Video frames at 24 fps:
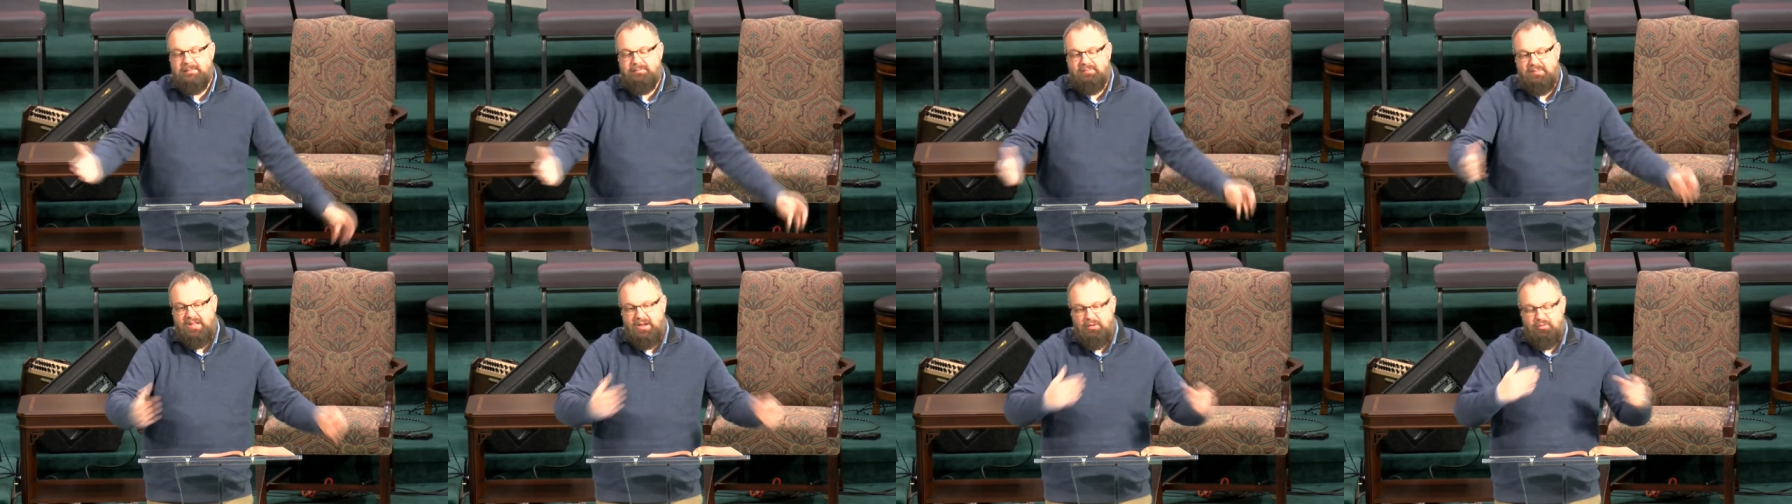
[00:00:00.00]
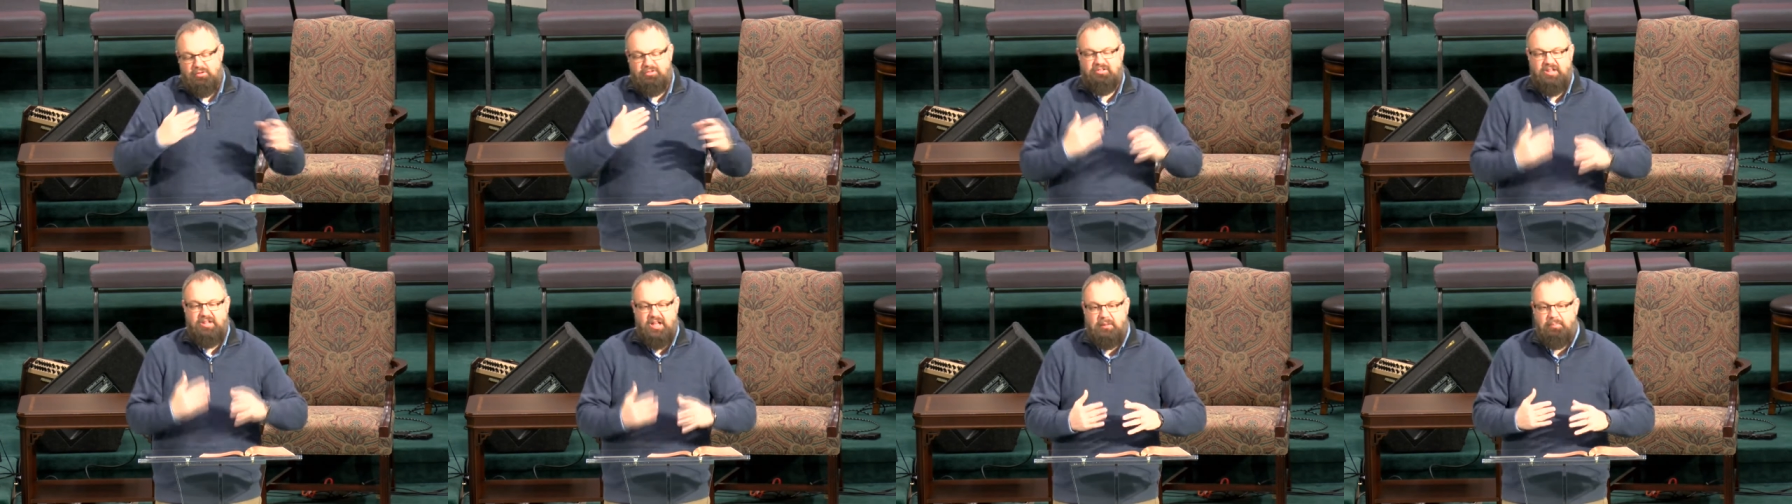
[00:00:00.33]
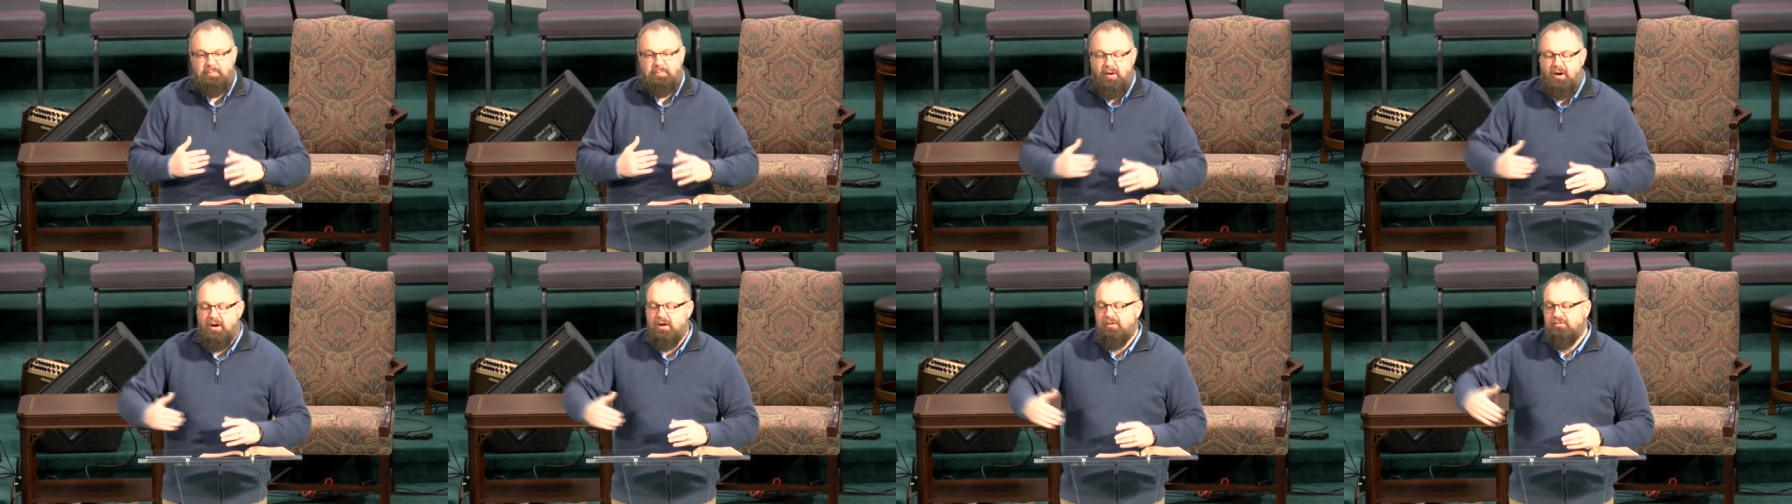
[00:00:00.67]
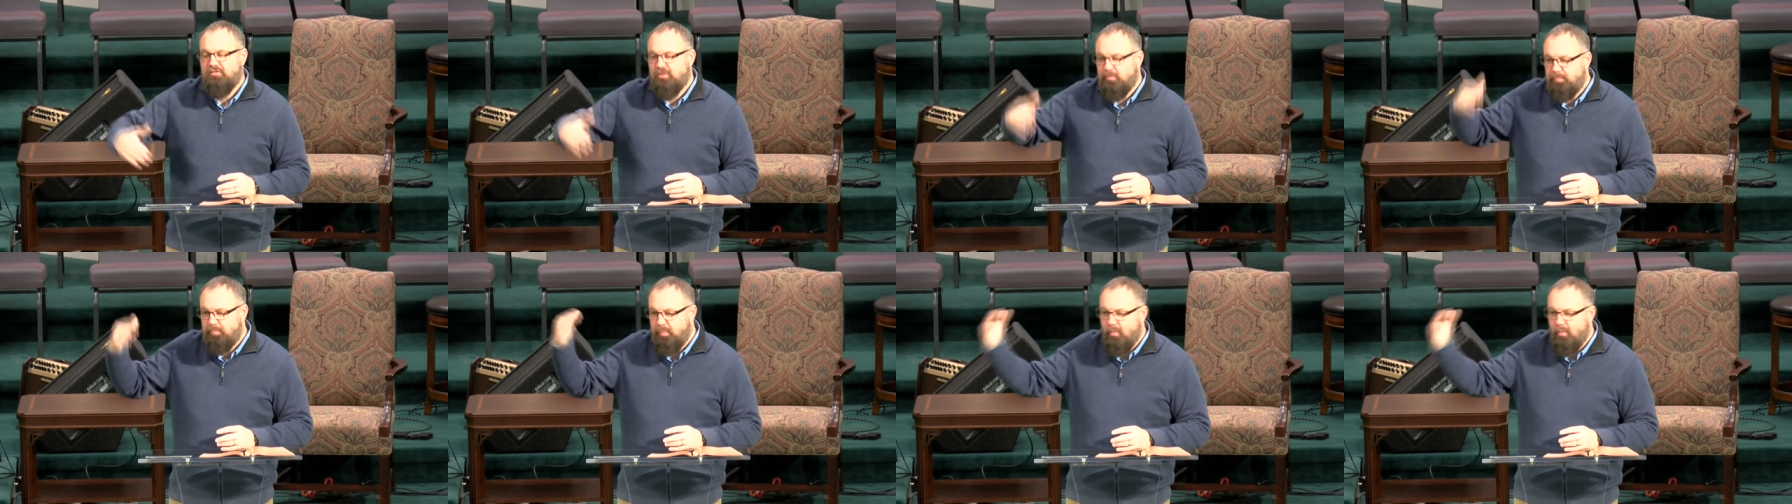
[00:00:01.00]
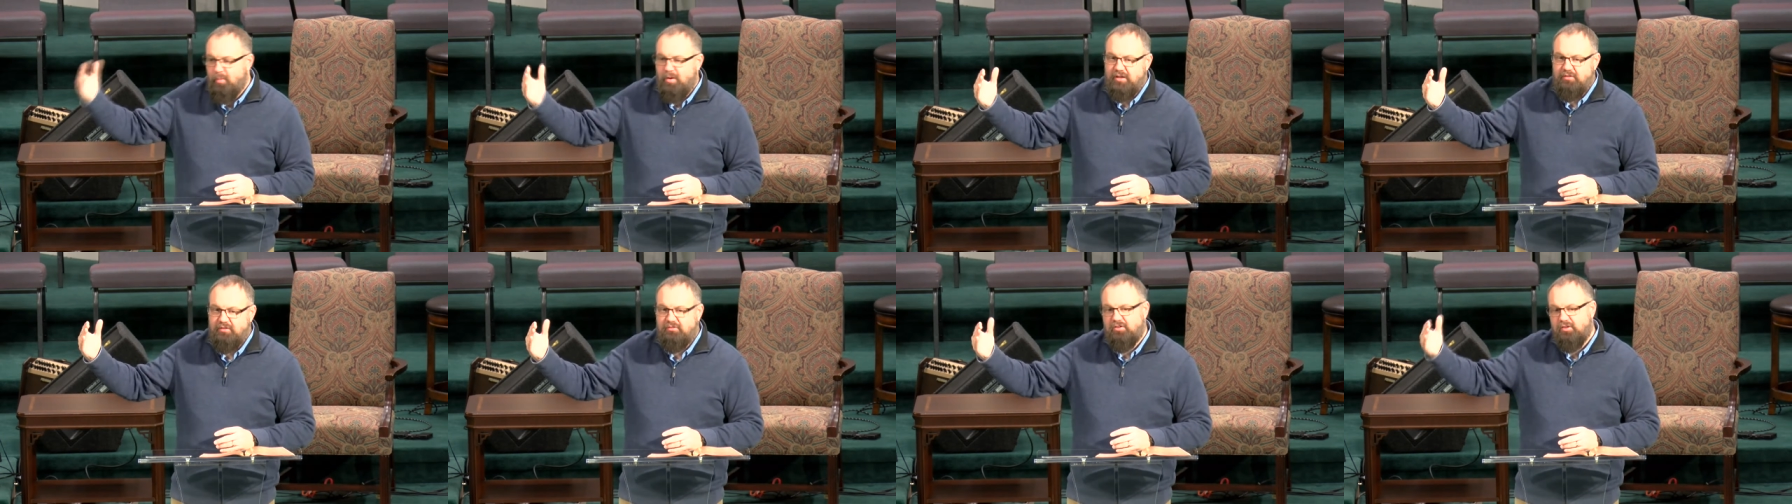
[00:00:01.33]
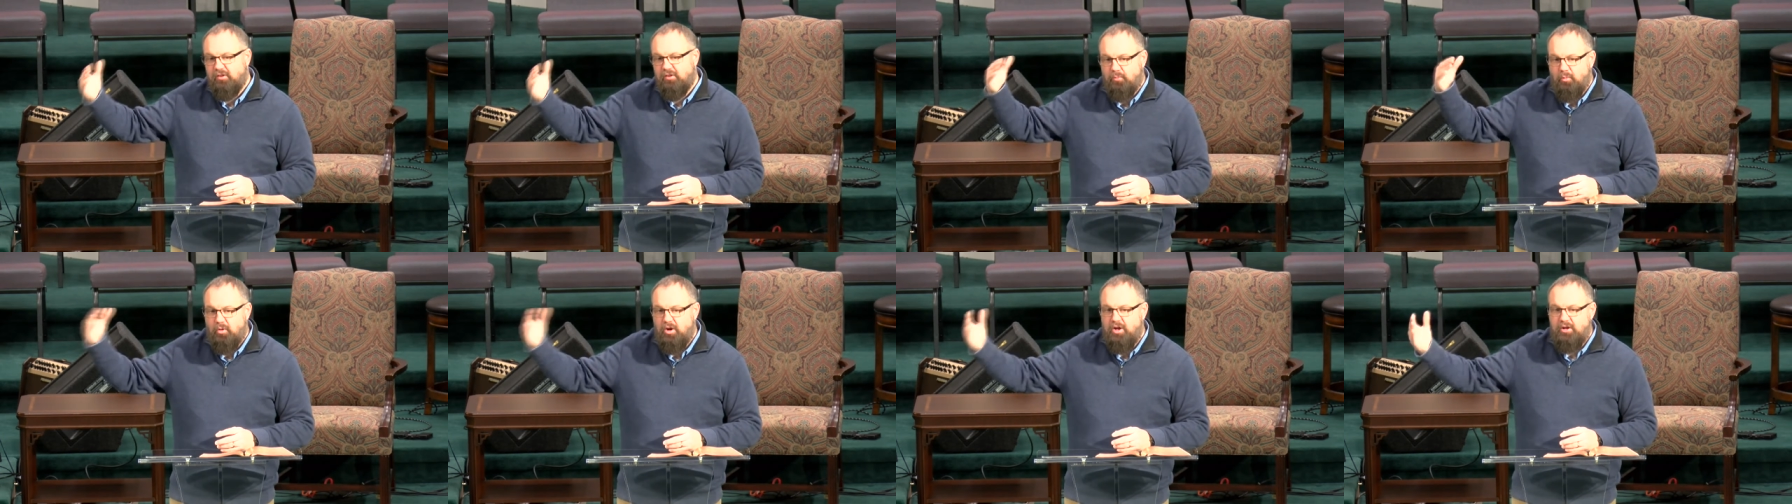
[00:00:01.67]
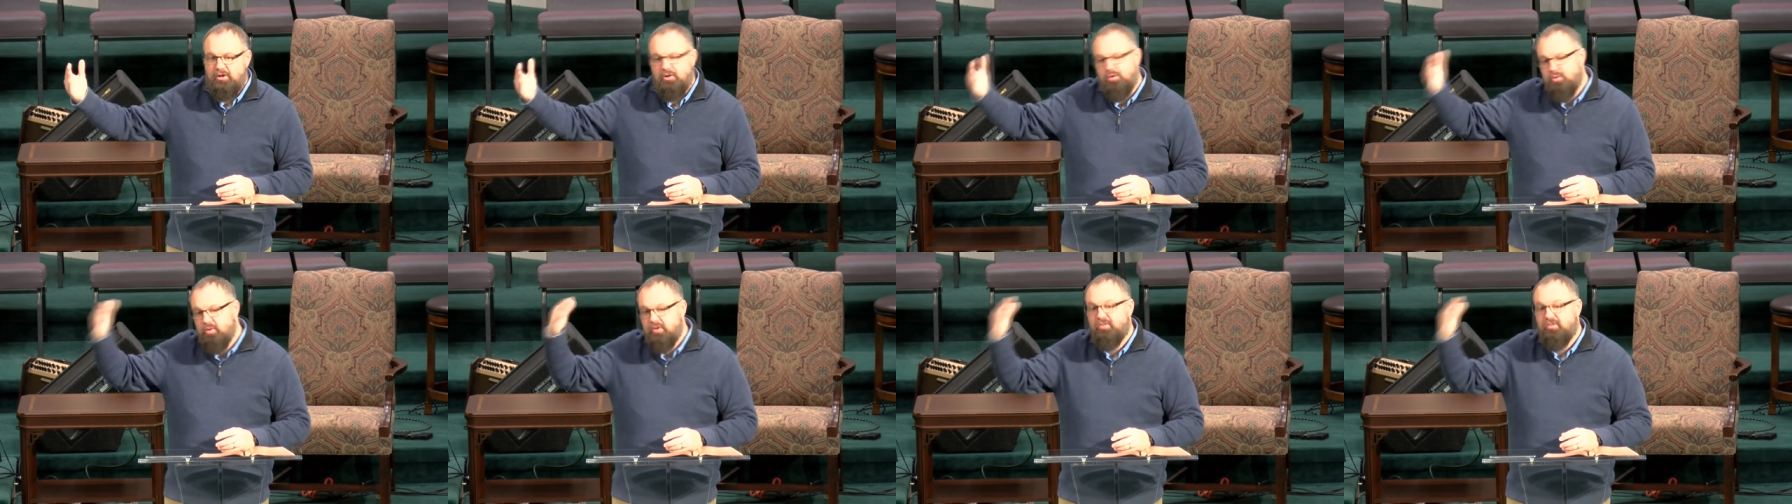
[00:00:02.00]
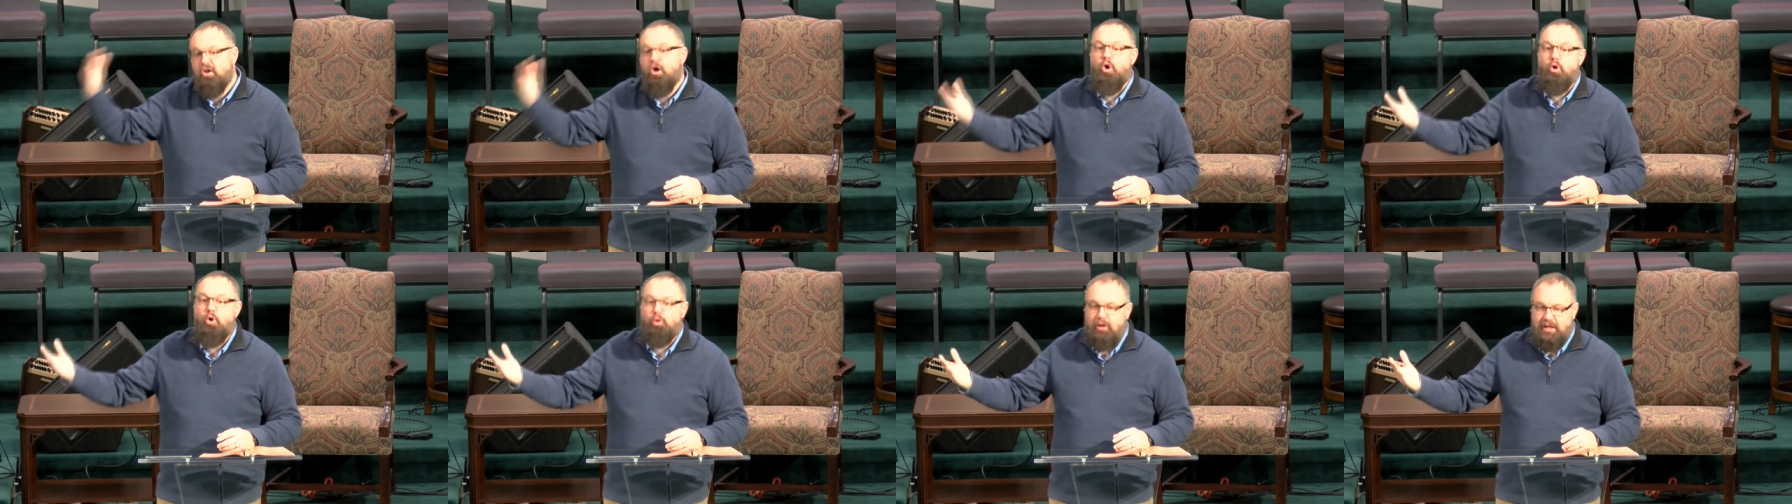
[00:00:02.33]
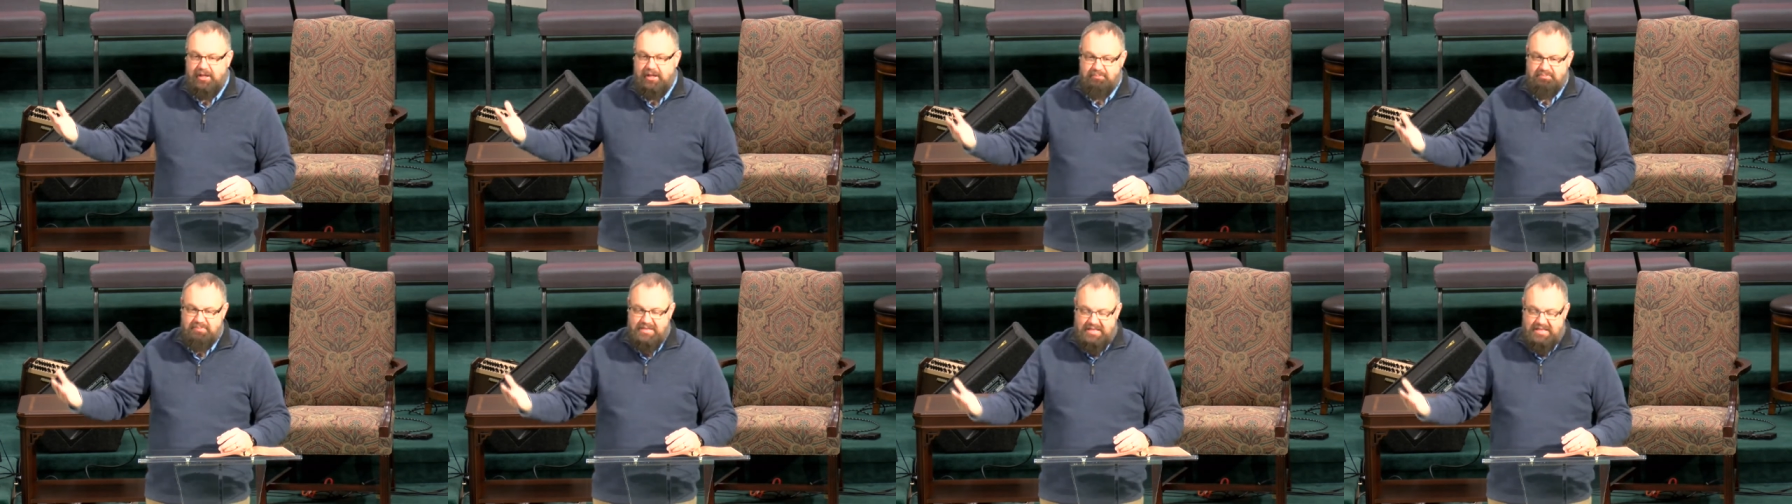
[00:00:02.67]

They were set apart to point to the one who is holy.